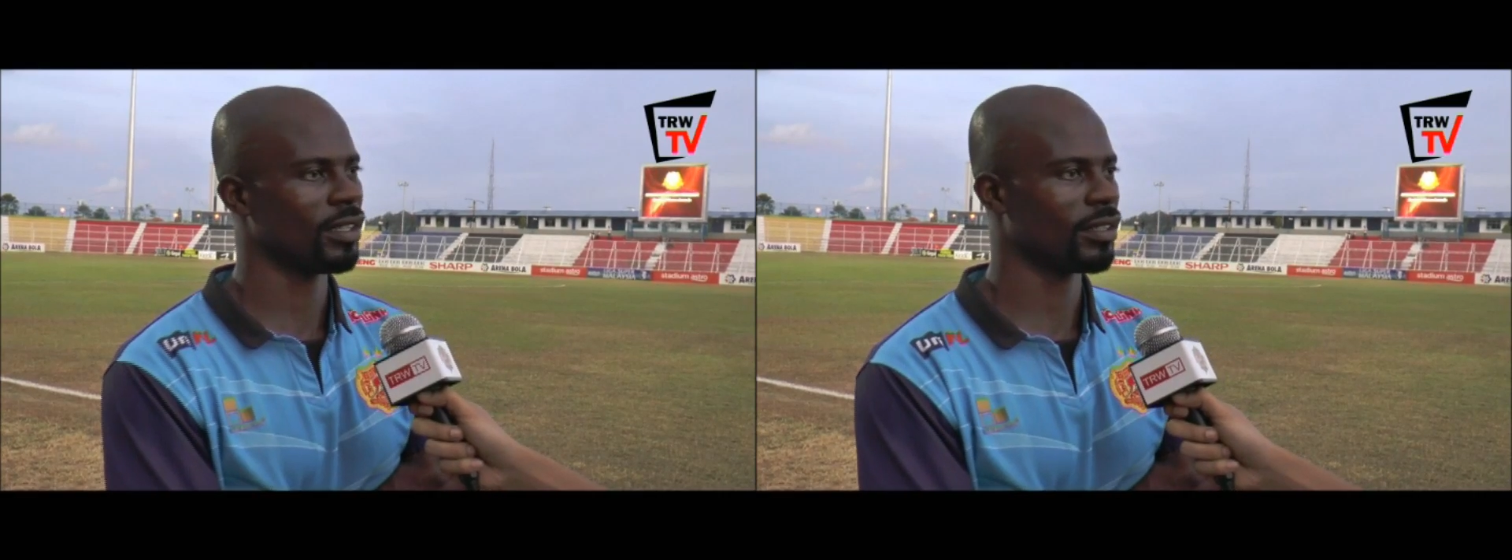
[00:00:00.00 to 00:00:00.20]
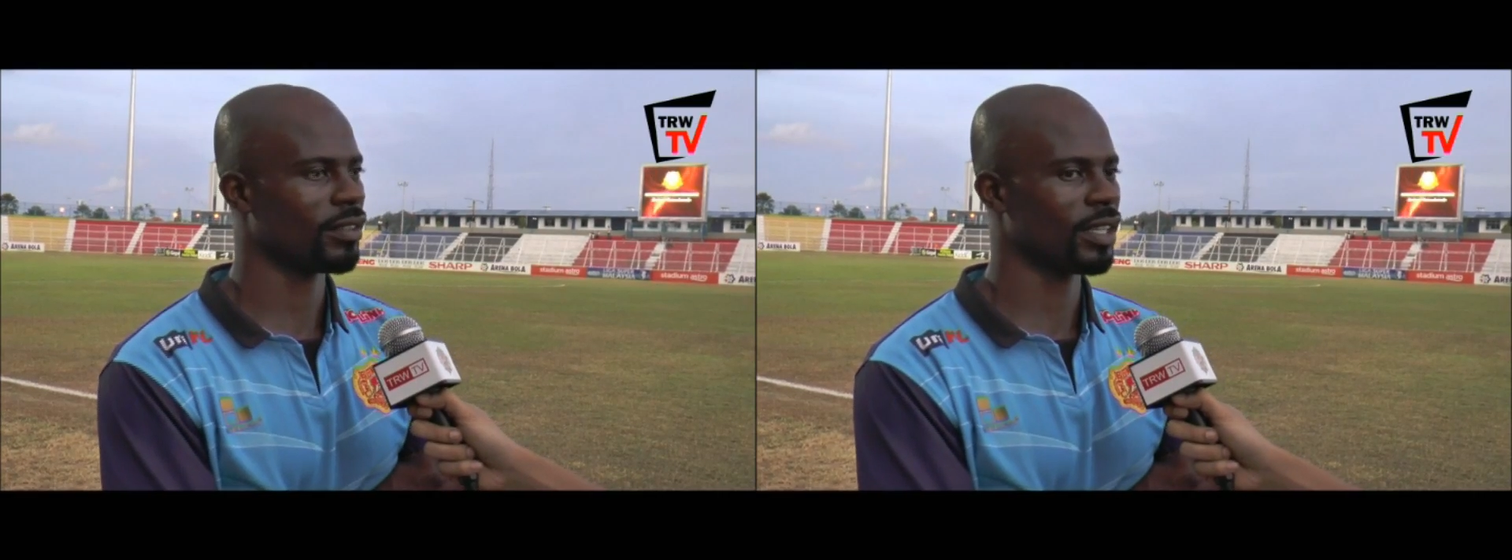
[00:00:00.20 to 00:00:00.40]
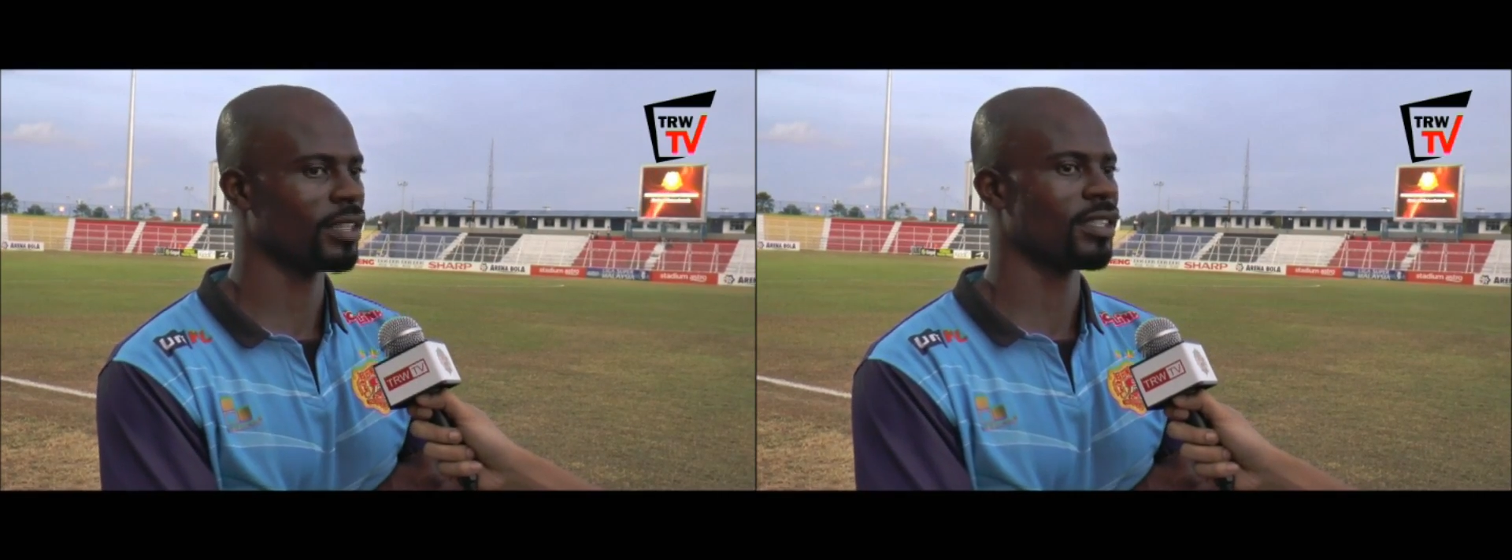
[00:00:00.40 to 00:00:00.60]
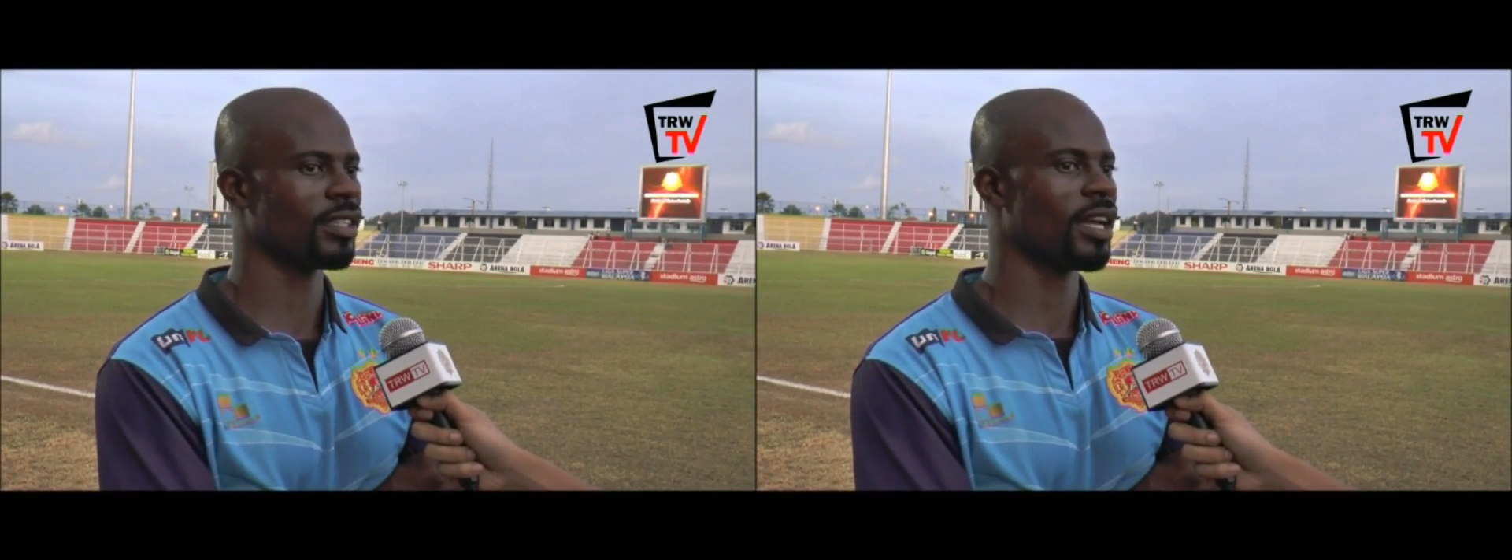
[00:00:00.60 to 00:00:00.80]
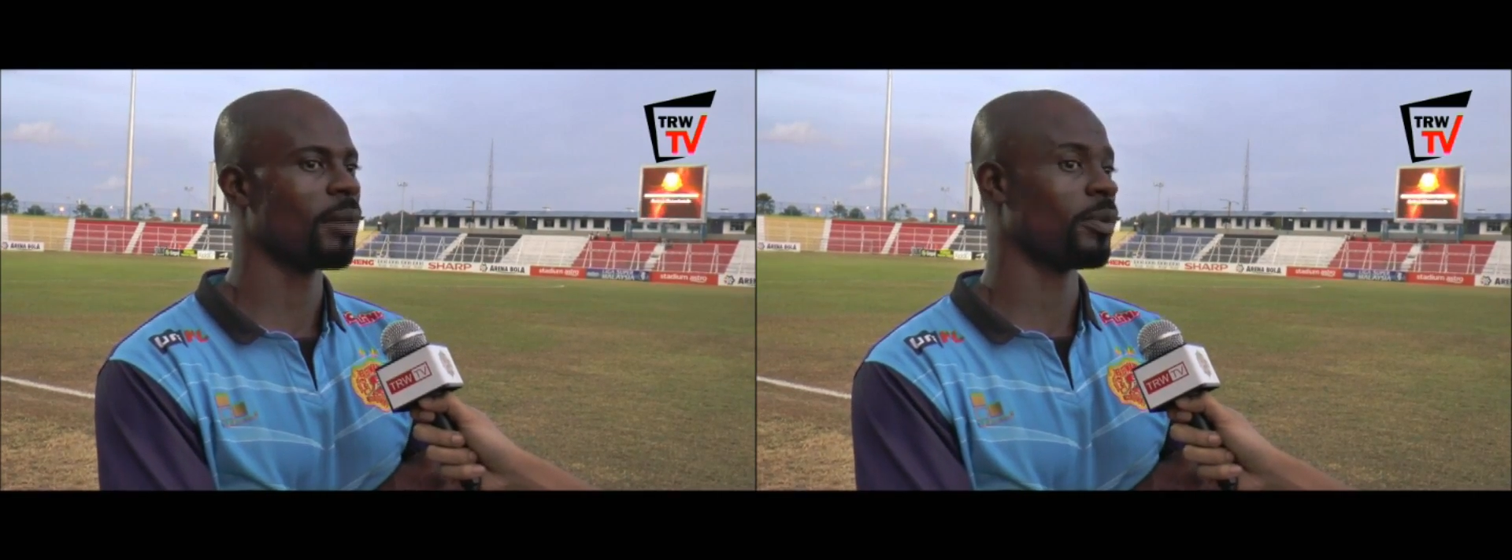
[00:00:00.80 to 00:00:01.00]
things
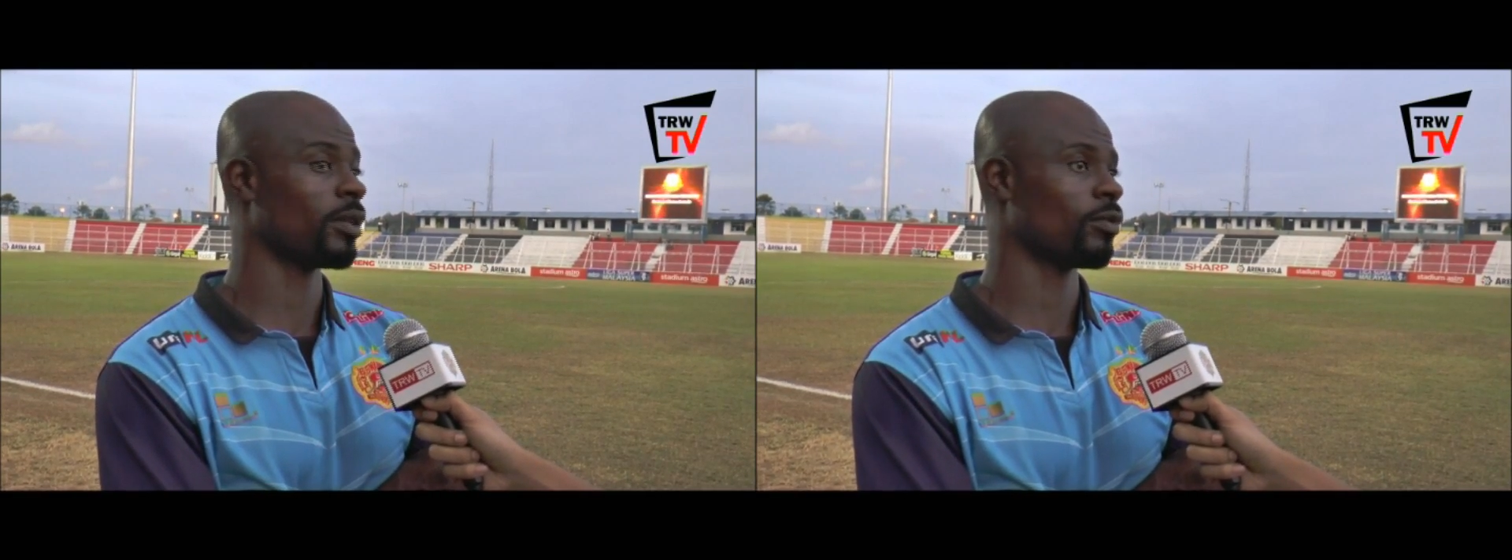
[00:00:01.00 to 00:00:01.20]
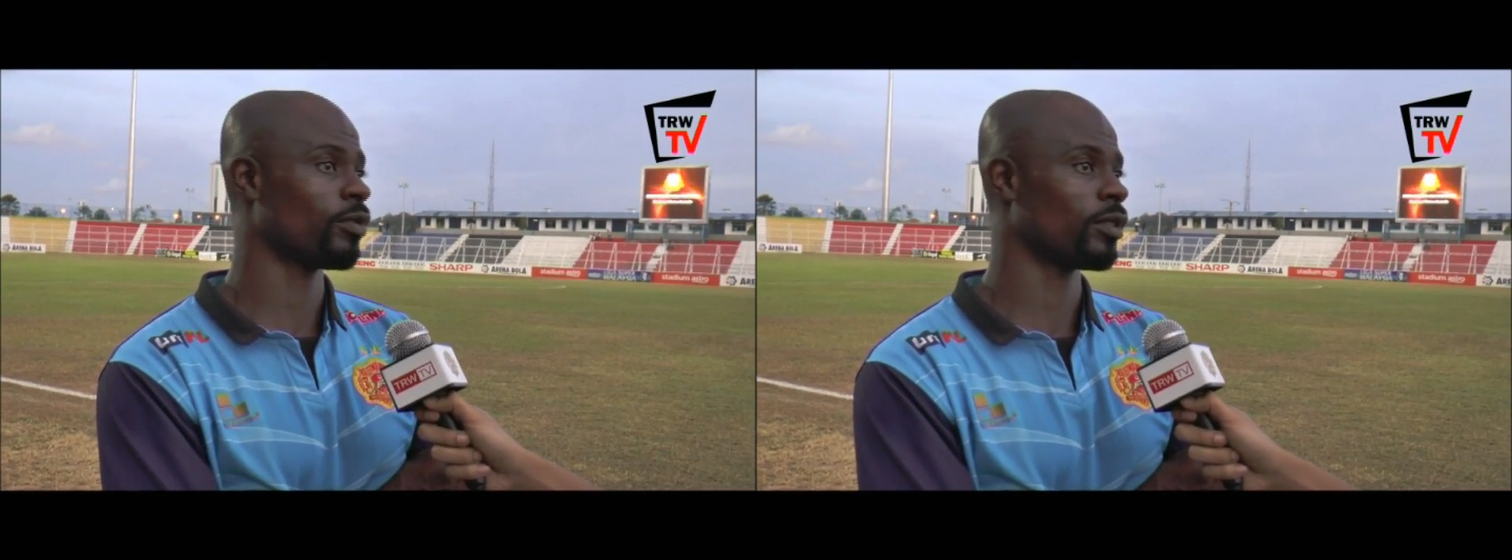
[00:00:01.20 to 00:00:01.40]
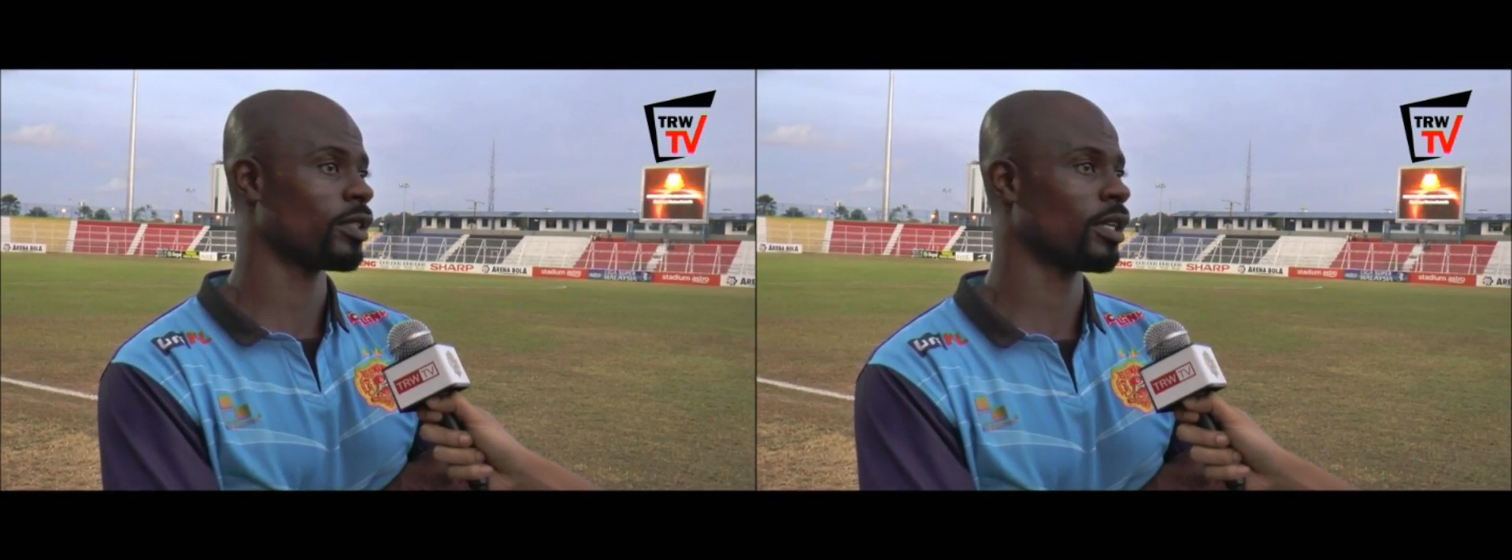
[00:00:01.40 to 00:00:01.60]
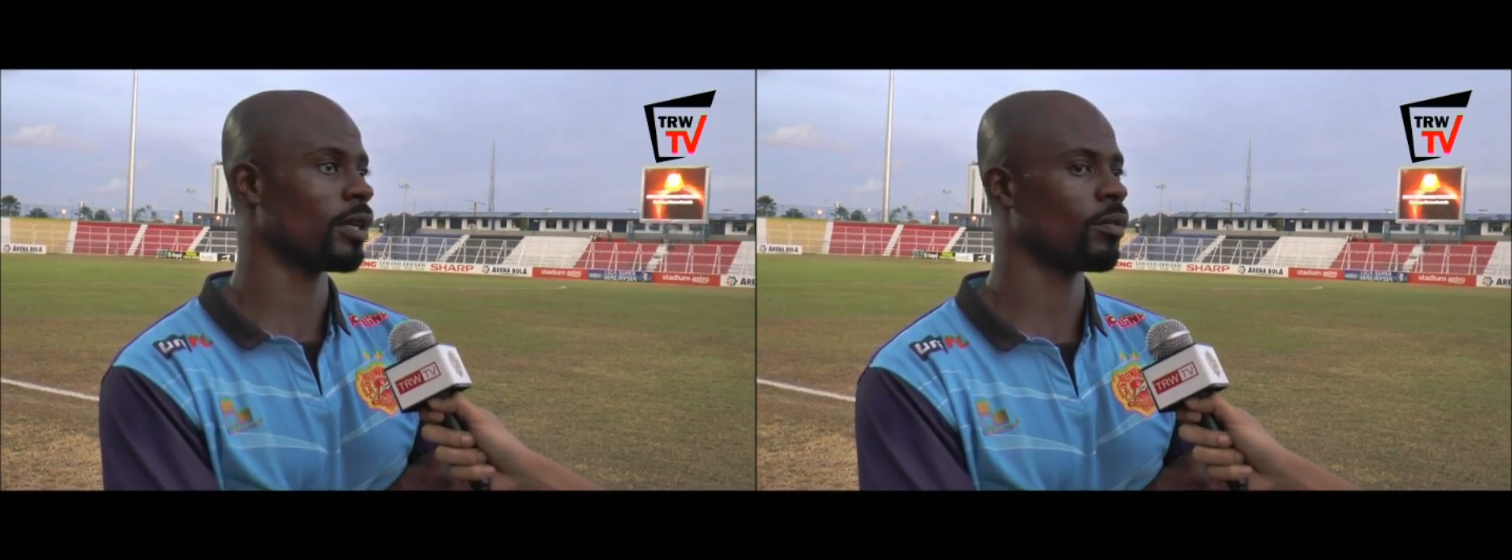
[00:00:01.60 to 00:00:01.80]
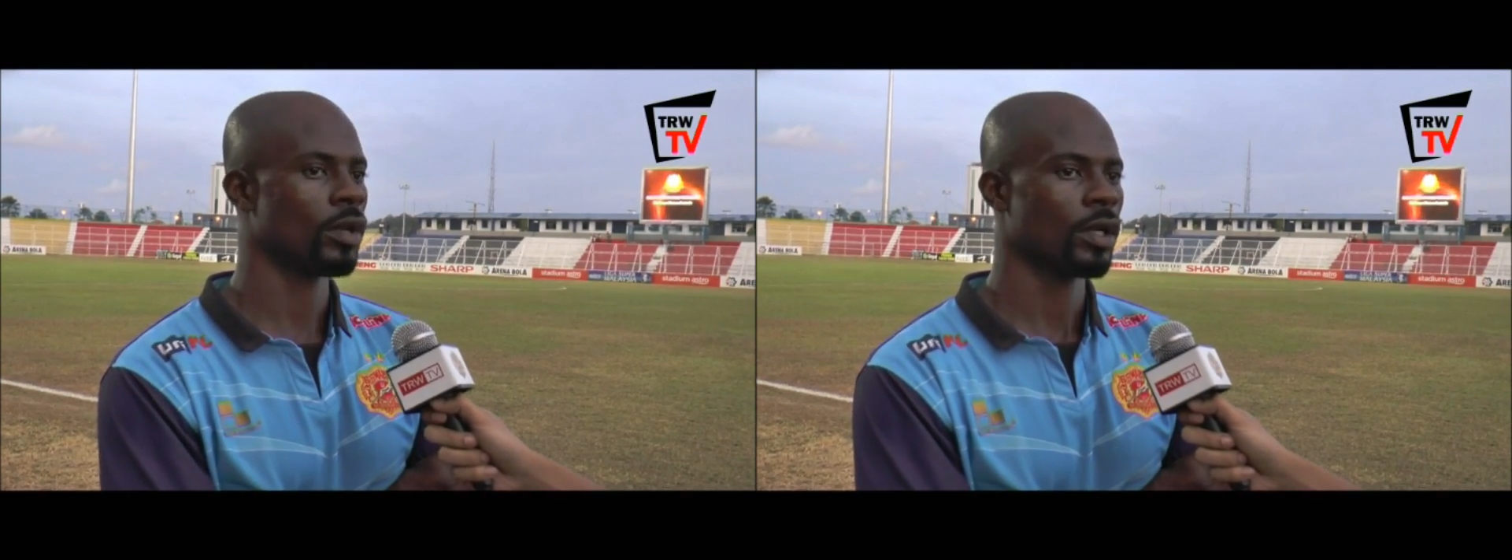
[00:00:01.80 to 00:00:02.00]
that are happening for the
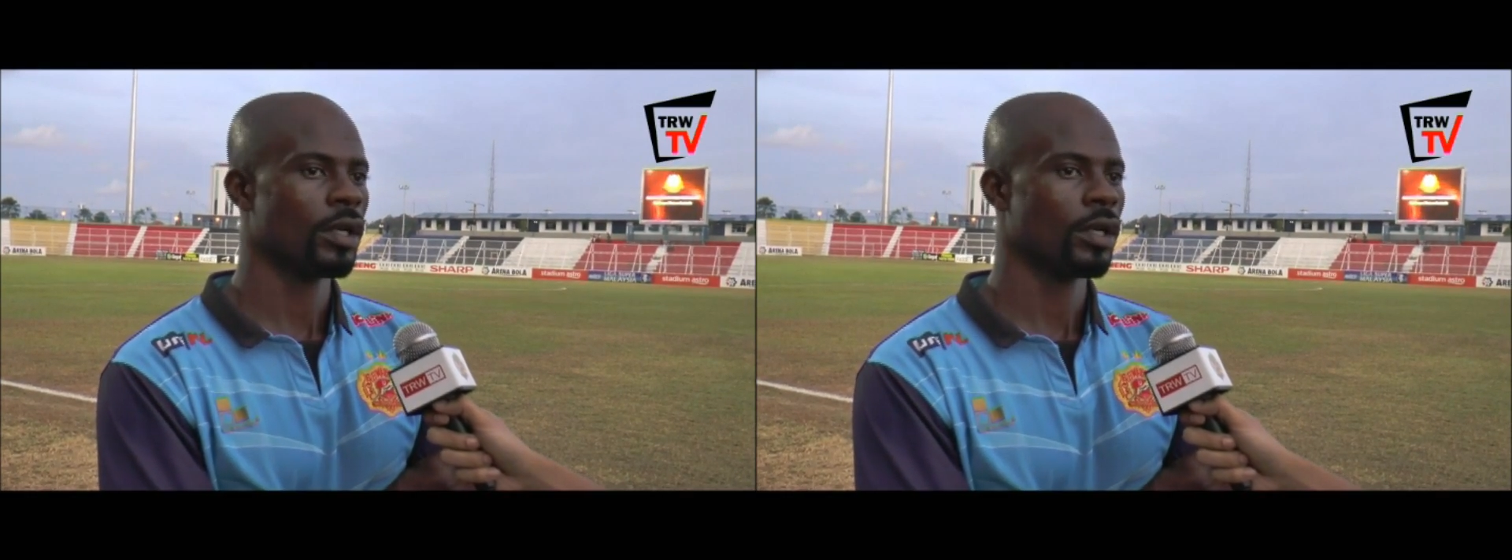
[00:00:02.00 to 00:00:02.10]
team.